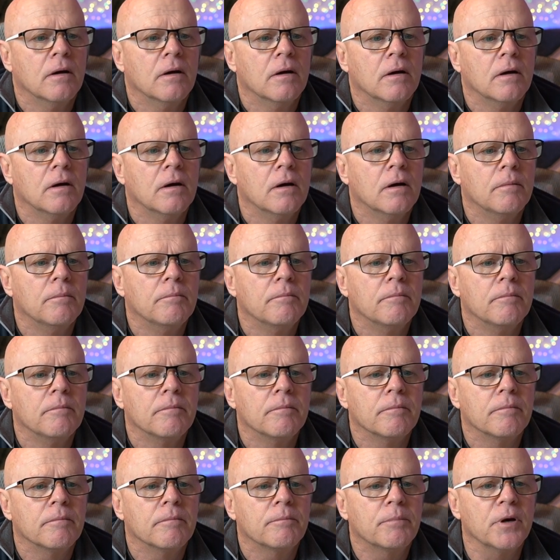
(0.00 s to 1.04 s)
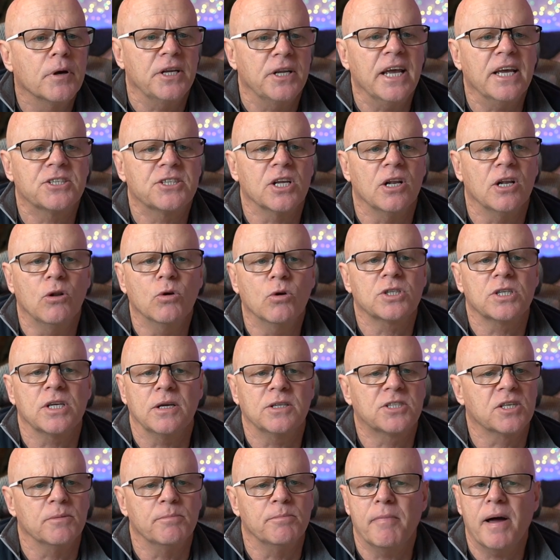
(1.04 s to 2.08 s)
Um, but yes, it looks,
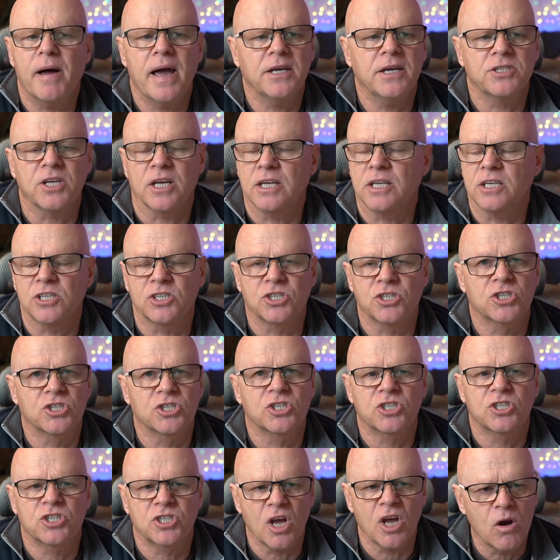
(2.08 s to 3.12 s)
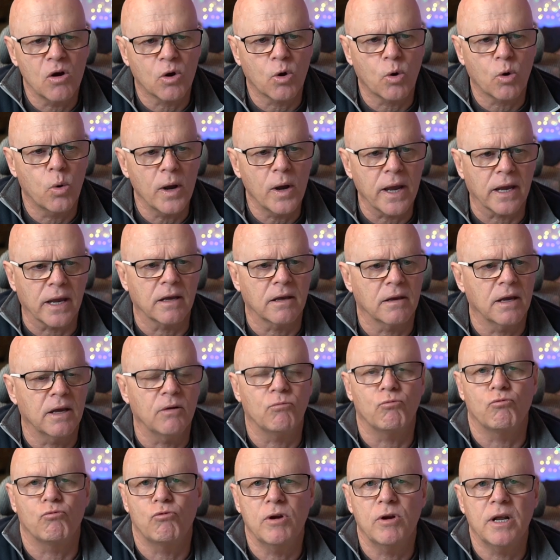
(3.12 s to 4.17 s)
it's amazing. It is so quick. It
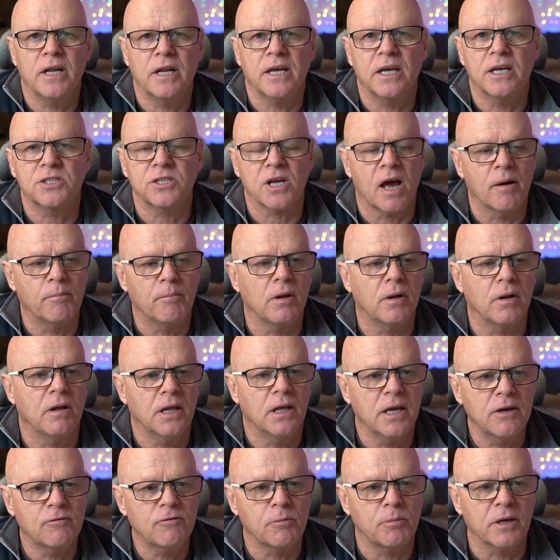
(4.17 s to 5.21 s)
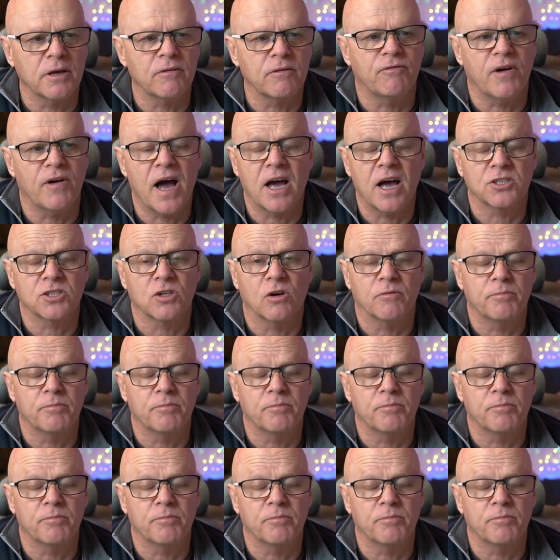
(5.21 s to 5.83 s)
really is unbelievably fast.